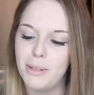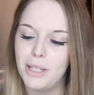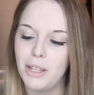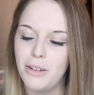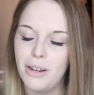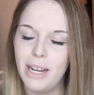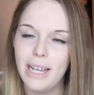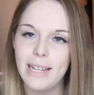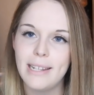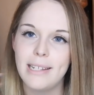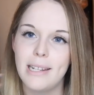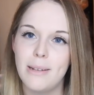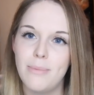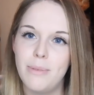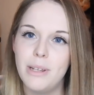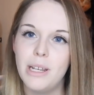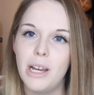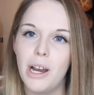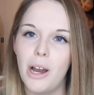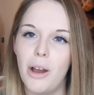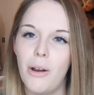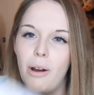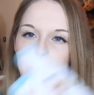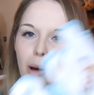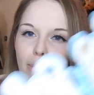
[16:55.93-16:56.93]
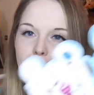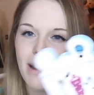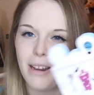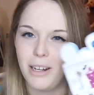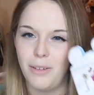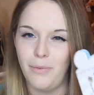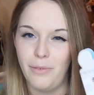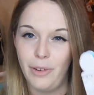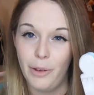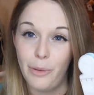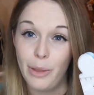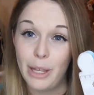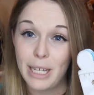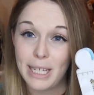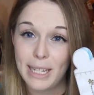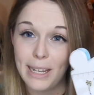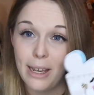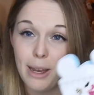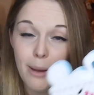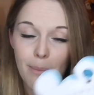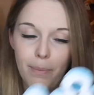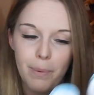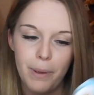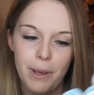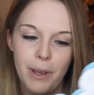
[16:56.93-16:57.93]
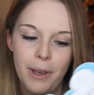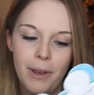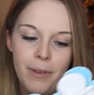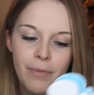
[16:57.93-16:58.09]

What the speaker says: So next time we go, I'll be able to fill this up.